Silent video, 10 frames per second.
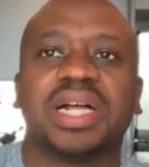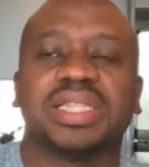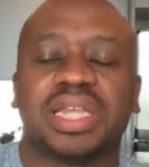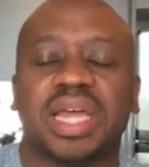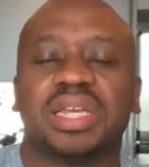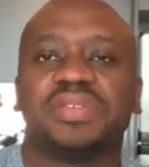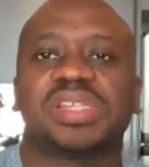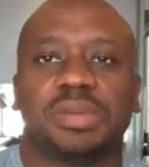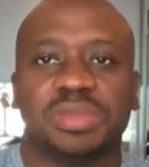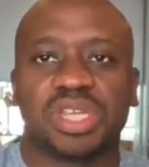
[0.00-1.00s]
that if
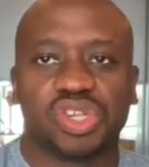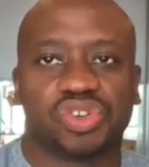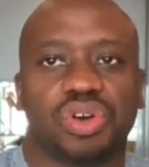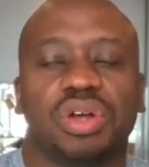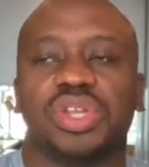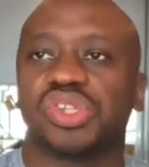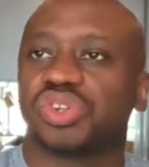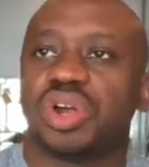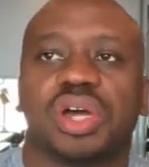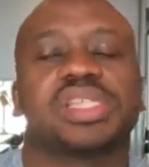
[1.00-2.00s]
something is wrong, it's
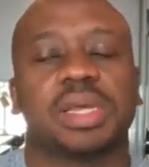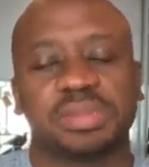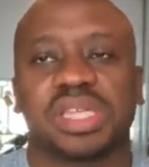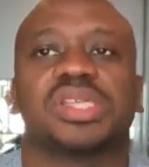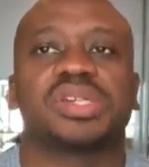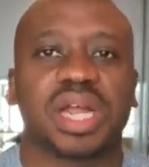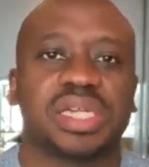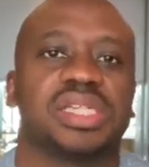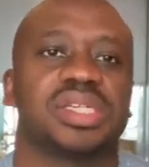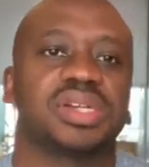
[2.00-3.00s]
wrong, something's
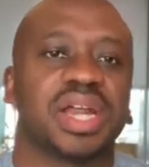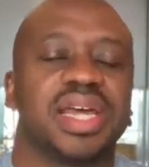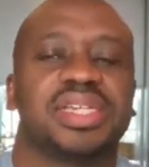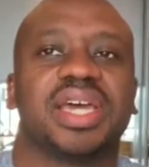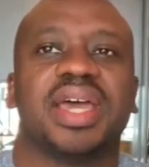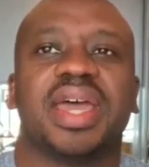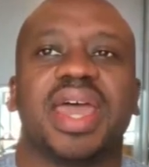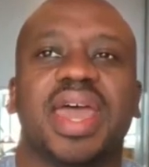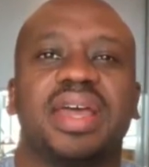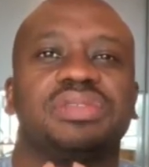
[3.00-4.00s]
right, it's right,
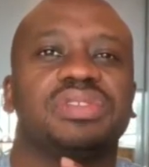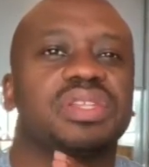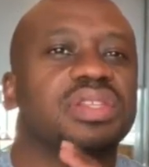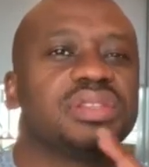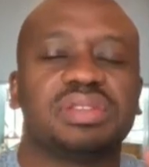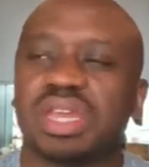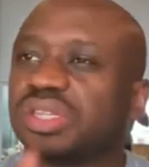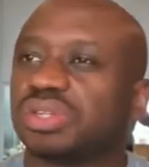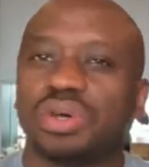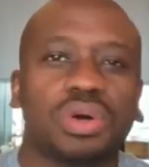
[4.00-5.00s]
and
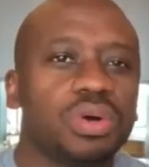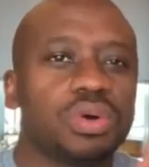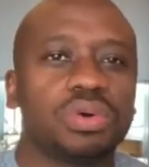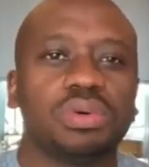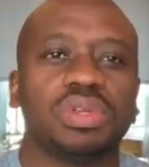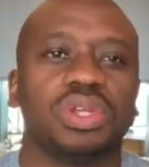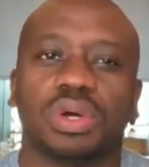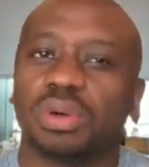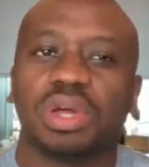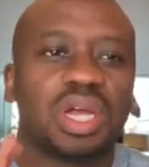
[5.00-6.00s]
there's no,
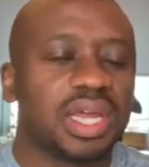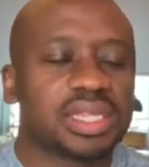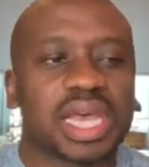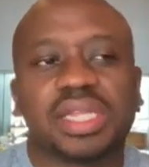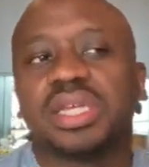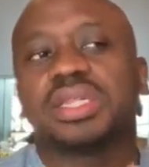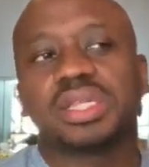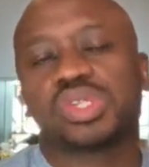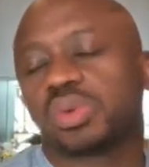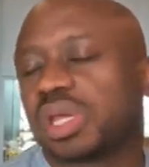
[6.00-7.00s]
it's either you're
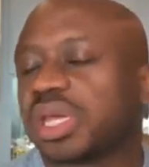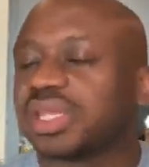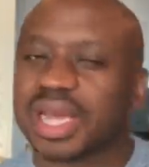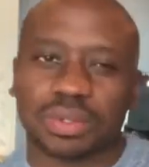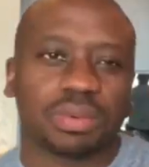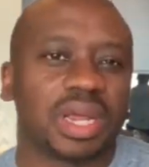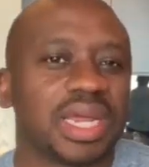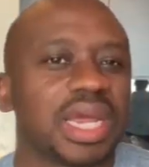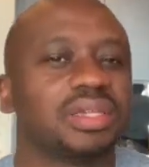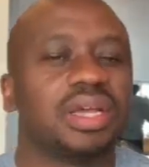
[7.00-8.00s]
this way or that
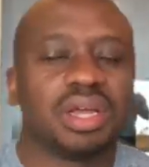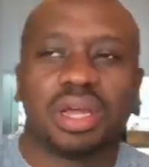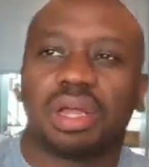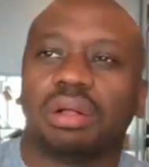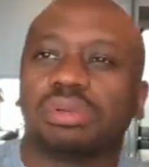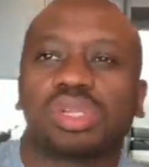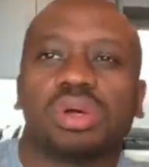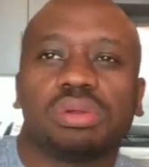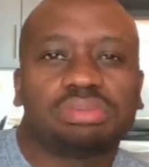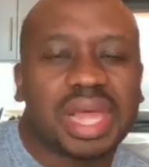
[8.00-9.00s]
way. And
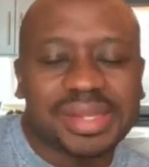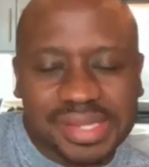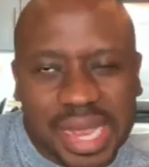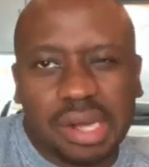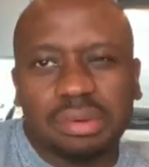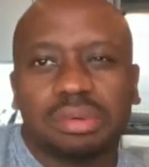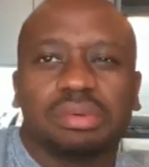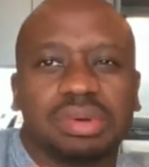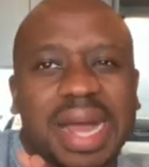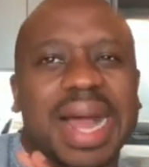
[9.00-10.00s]
so that's
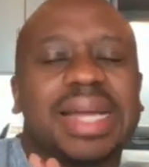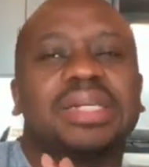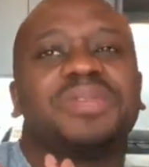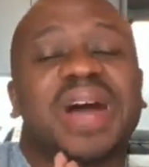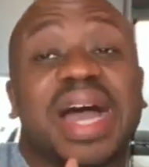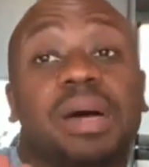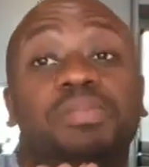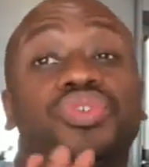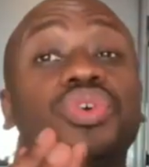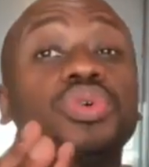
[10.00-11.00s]
how kind of I
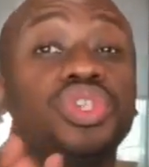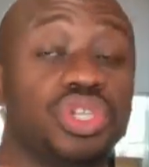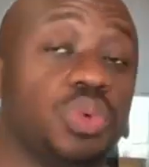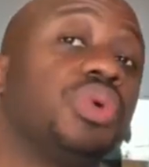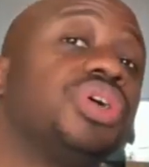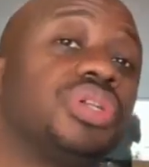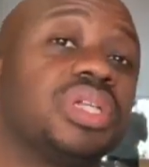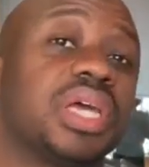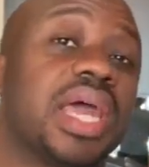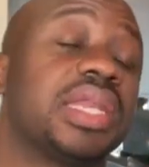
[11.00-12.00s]
approach the world.
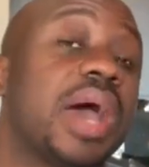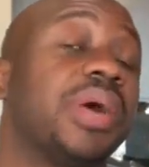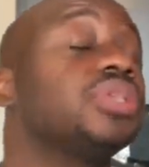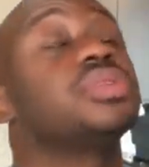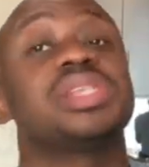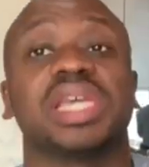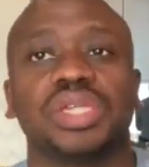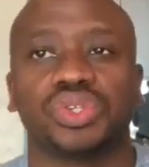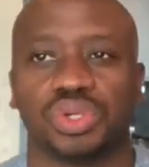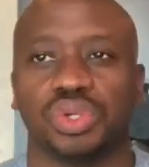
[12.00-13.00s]
And I want to say
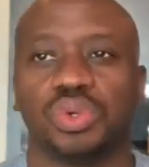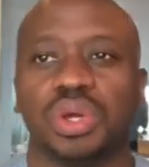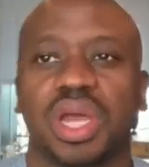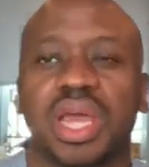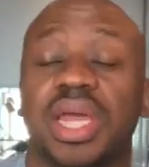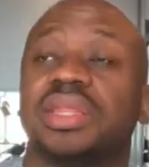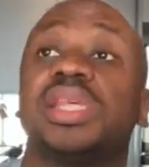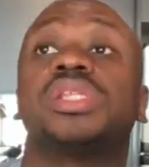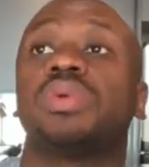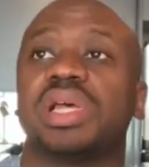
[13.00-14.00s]
to you, and
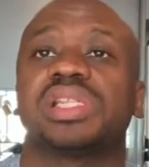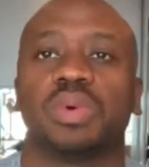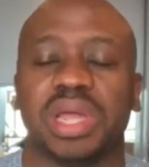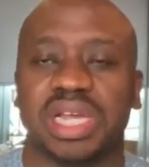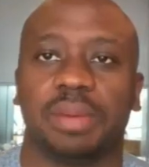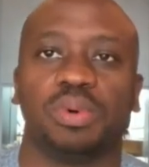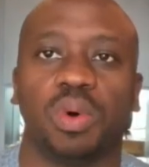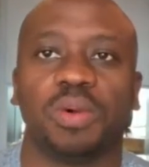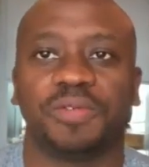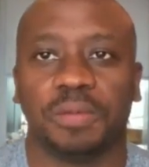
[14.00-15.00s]
this was a wake-up
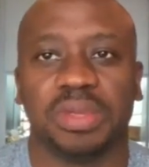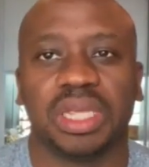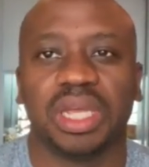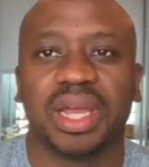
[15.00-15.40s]
call for me,